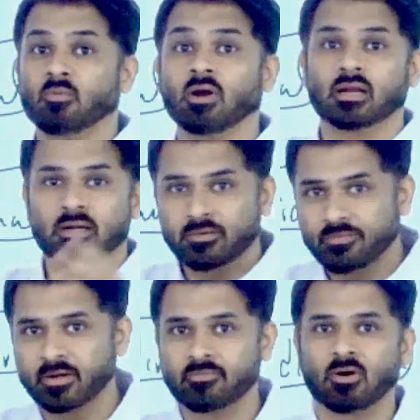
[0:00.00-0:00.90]
what are
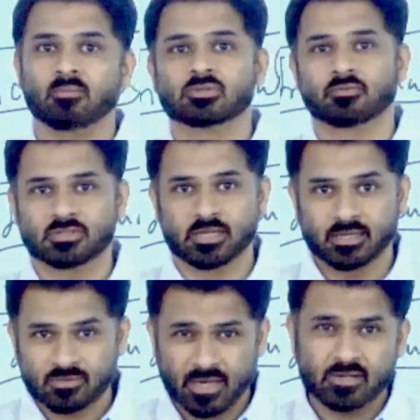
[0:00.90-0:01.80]
different forms of
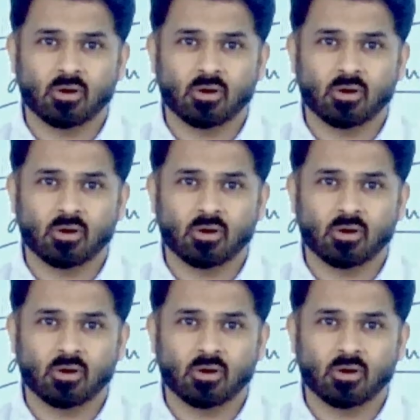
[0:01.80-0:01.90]
state, right?